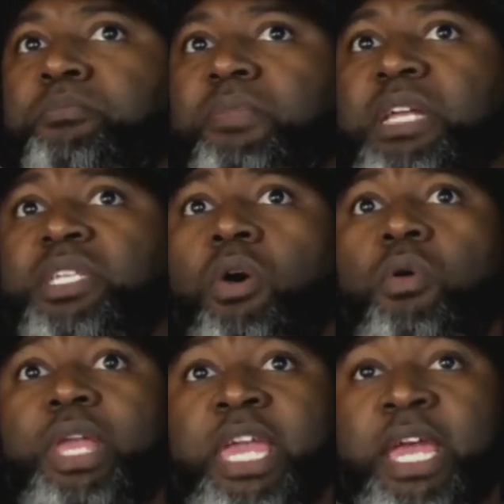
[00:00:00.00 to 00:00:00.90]
so
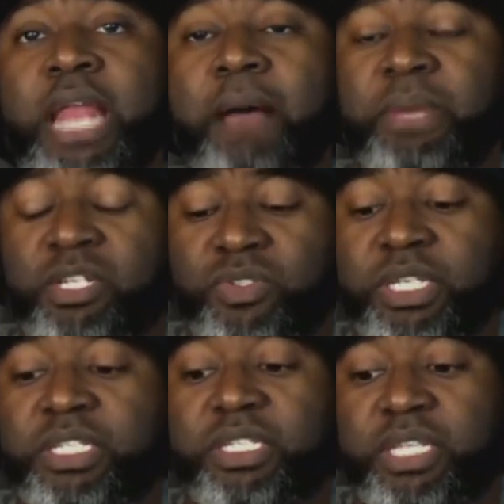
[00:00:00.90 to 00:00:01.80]
again, I'm interested
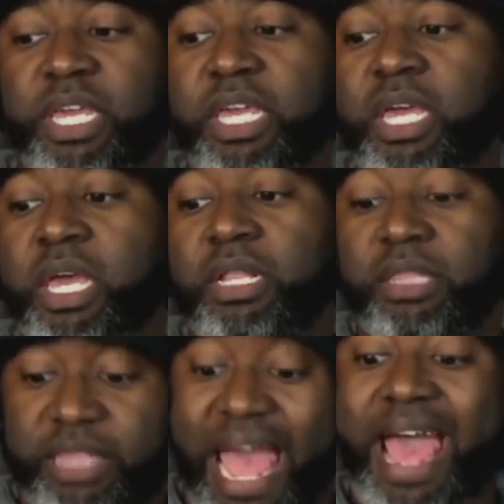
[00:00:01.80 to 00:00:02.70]
to see
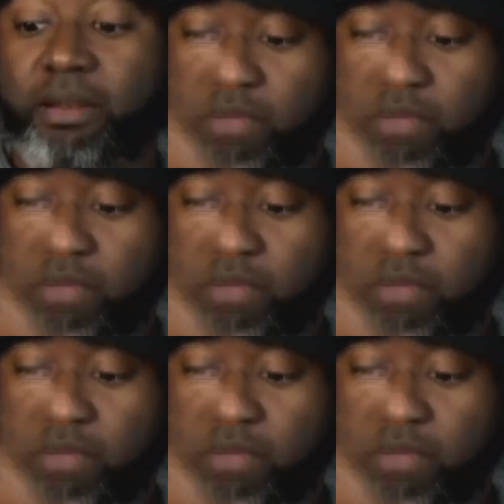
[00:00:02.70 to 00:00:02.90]
that